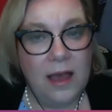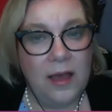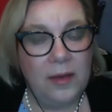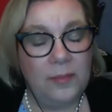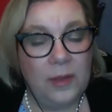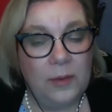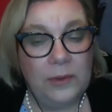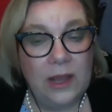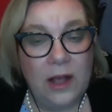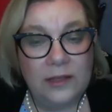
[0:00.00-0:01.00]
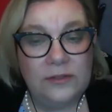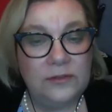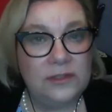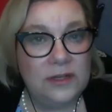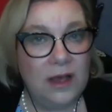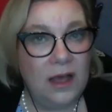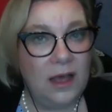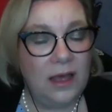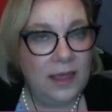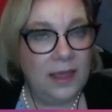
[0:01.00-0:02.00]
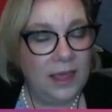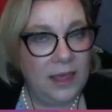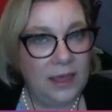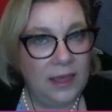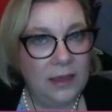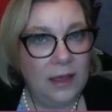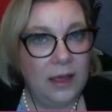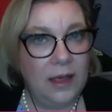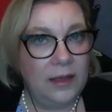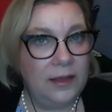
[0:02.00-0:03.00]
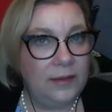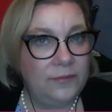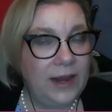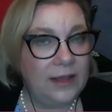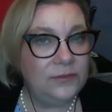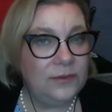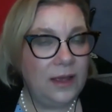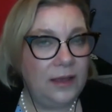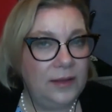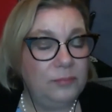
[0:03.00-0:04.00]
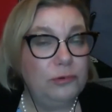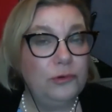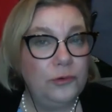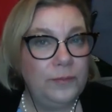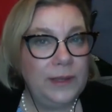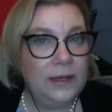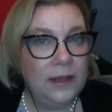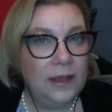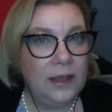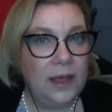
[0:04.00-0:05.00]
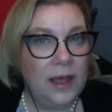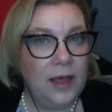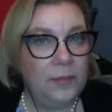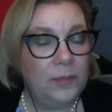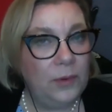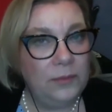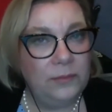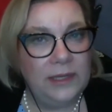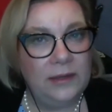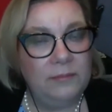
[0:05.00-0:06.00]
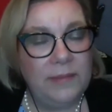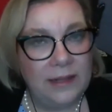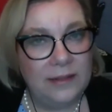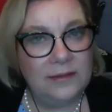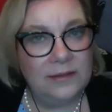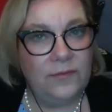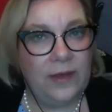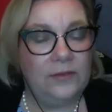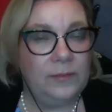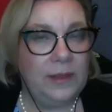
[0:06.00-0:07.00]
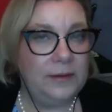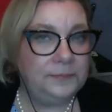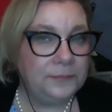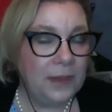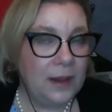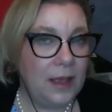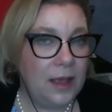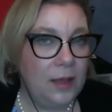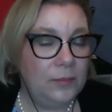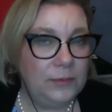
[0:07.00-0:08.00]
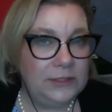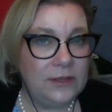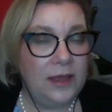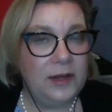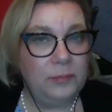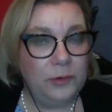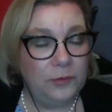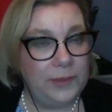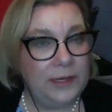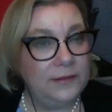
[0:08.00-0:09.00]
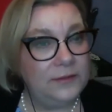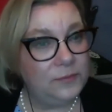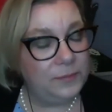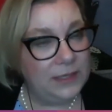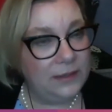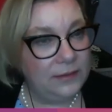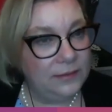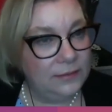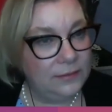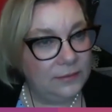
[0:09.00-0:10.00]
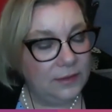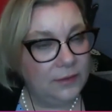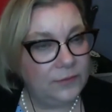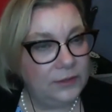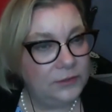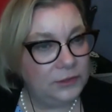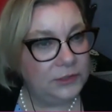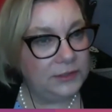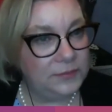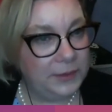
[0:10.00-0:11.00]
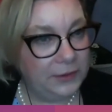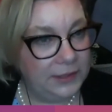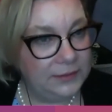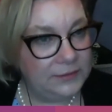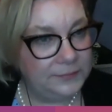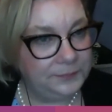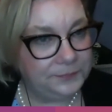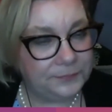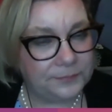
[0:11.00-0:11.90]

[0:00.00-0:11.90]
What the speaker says: We also saw a vast improvement when we made this investment. We saw an improvement in the speed of our search experience.